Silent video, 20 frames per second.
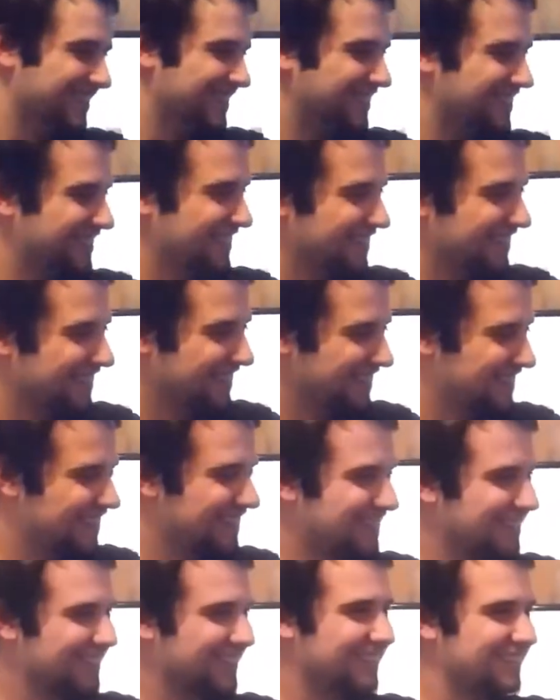I drink this
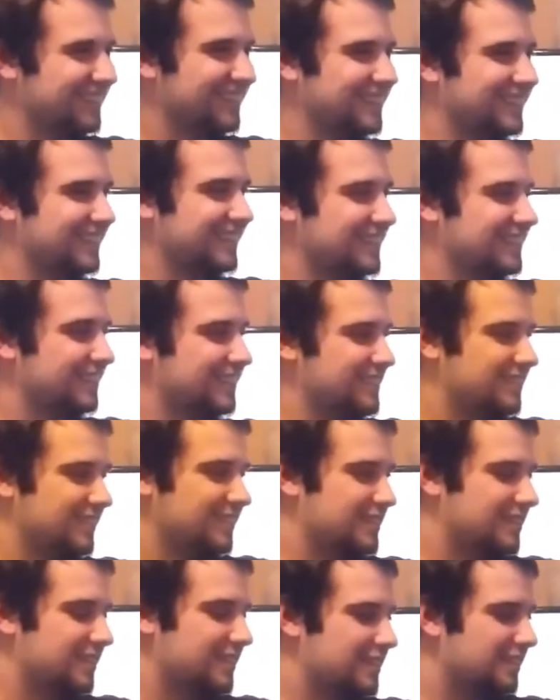on dessert island,
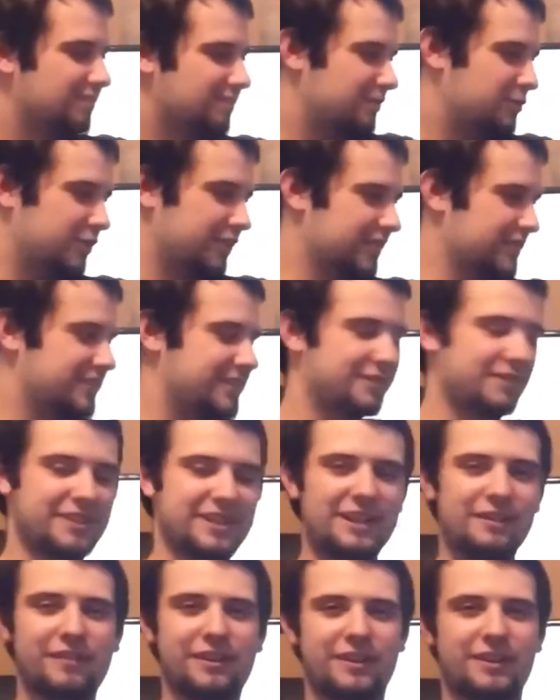you know. Drink this every
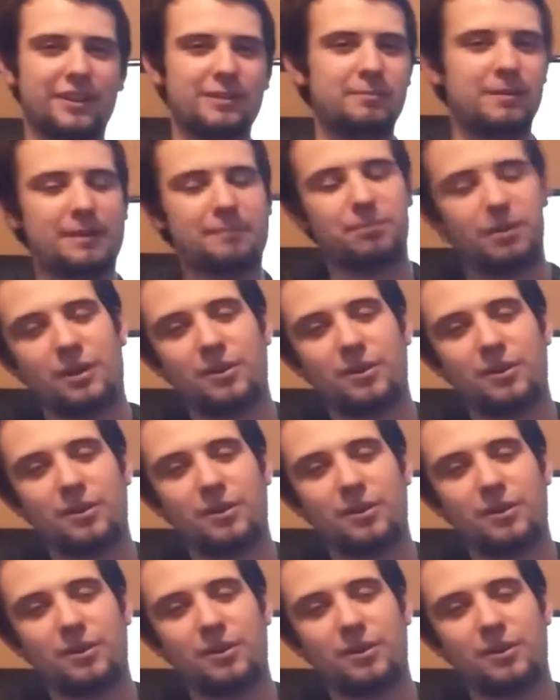day if I could, but I'm